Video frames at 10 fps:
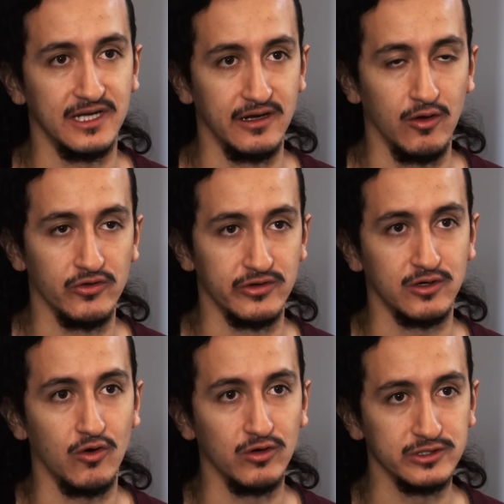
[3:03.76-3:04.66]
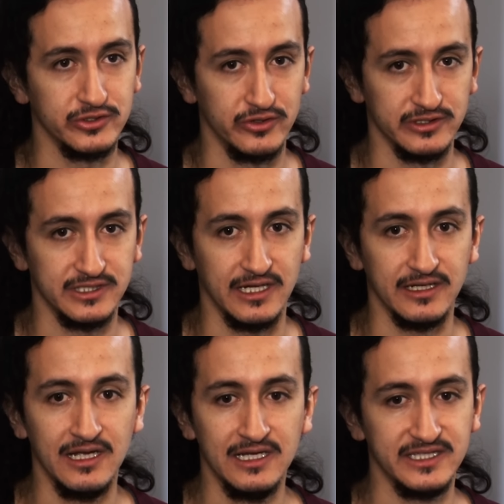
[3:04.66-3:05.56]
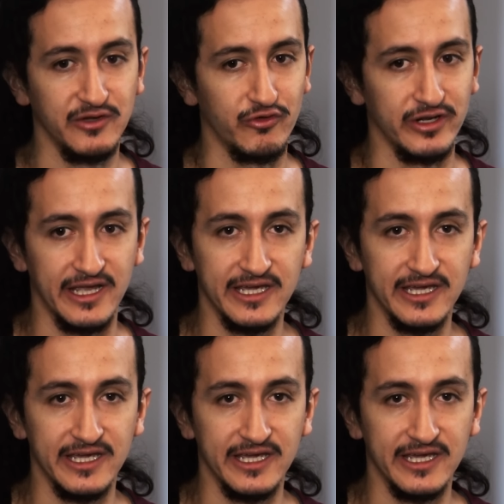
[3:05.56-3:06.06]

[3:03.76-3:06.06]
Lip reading: and other cultures and different